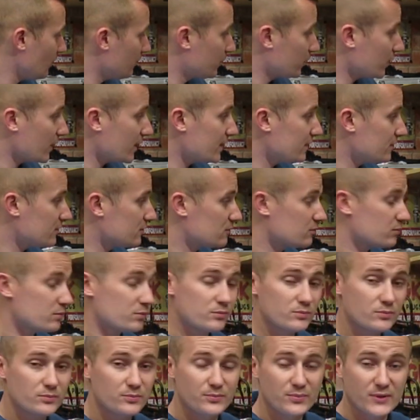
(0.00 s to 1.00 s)
please
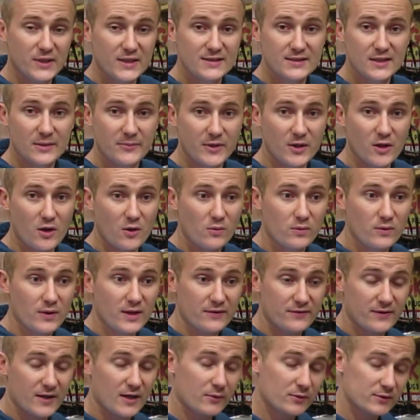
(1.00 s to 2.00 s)
let me know
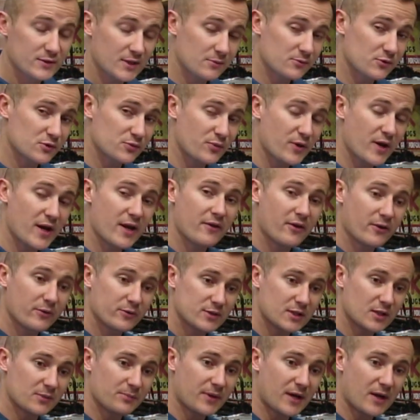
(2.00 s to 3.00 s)
if anyone's had them sprayed or
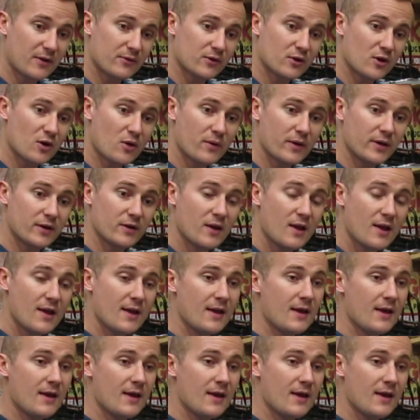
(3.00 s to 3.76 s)
anyone's had them powder coated,